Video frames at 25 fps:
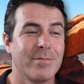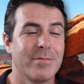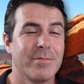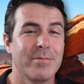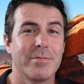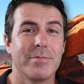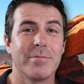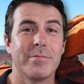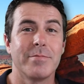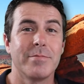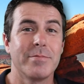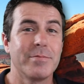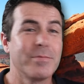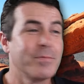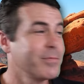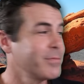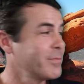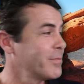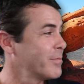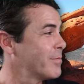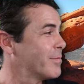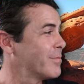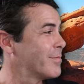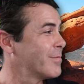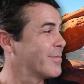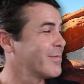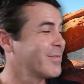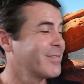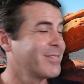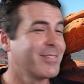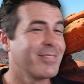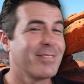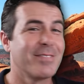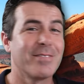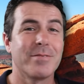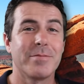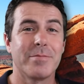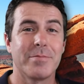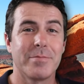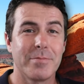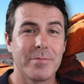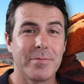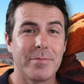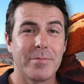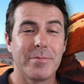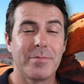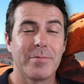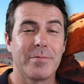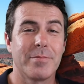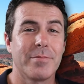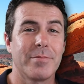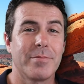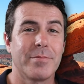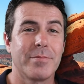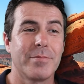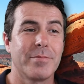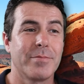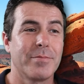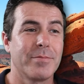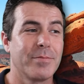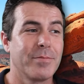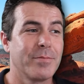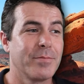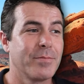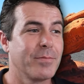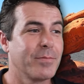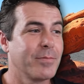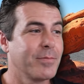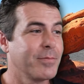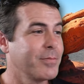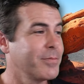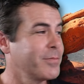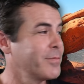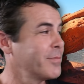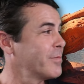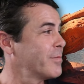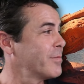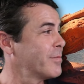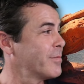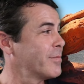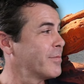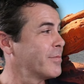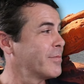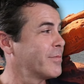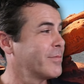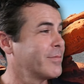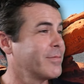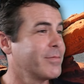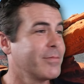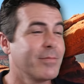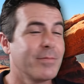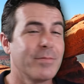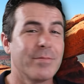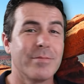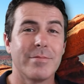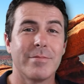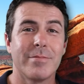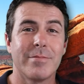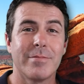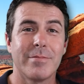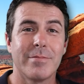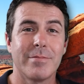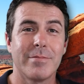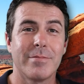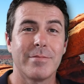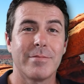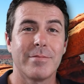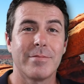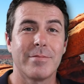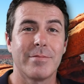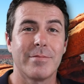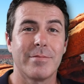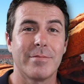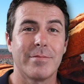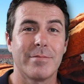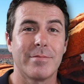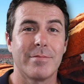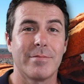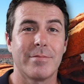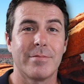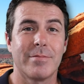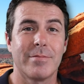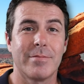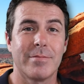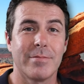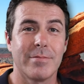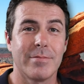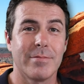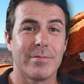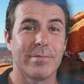No words are spoken by the person on screen.